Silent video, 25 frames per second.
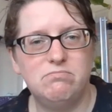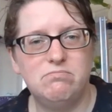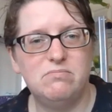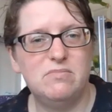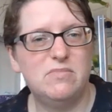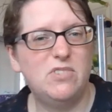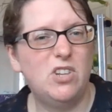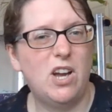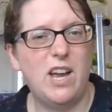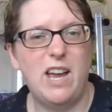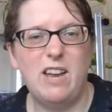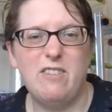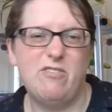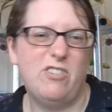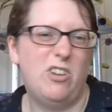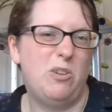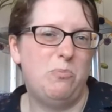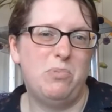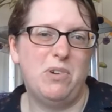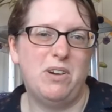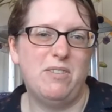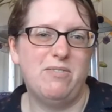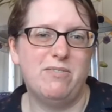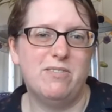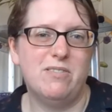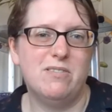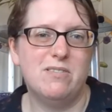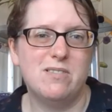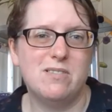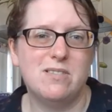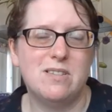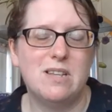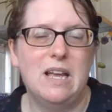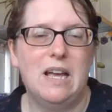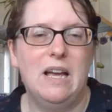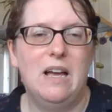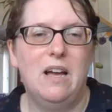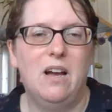No, I have no
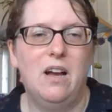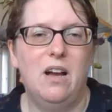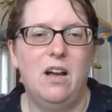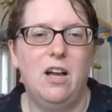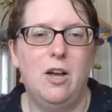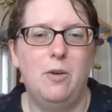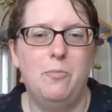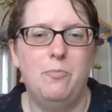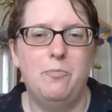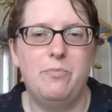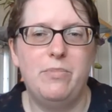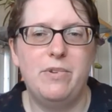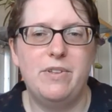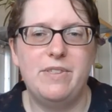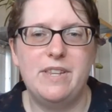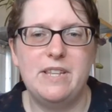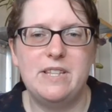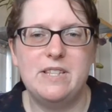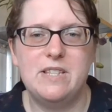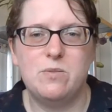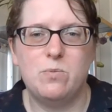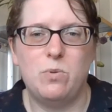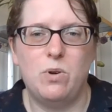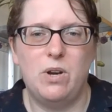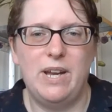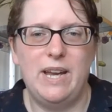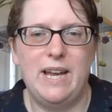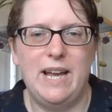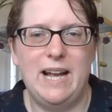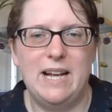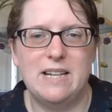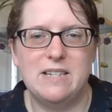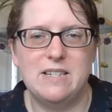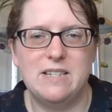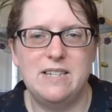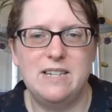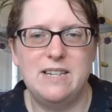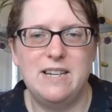preference, but this is what I
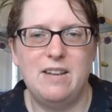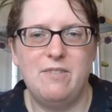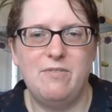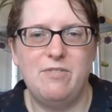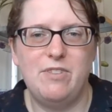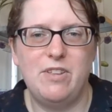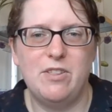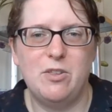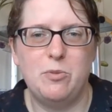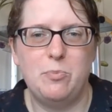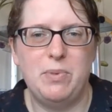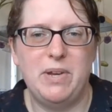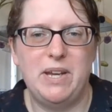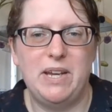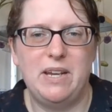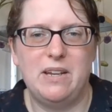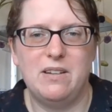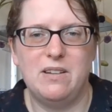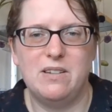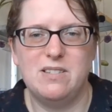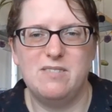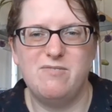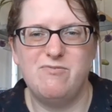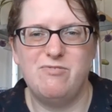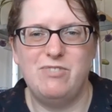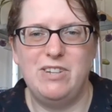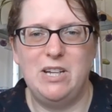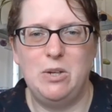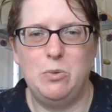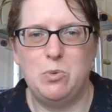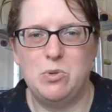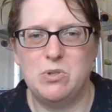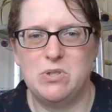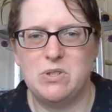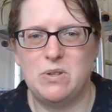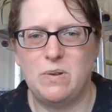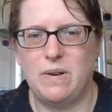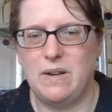had. I didn't have the other pink and I didn't really
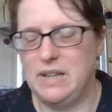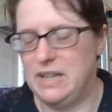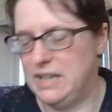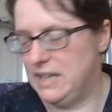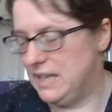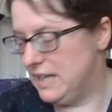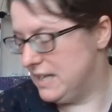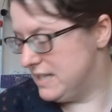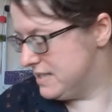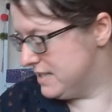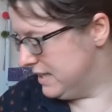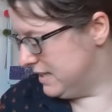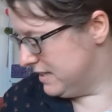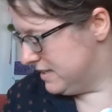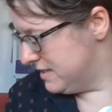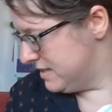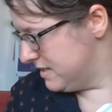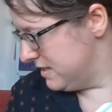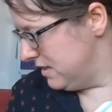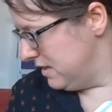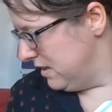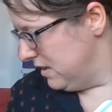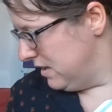want to go and get it.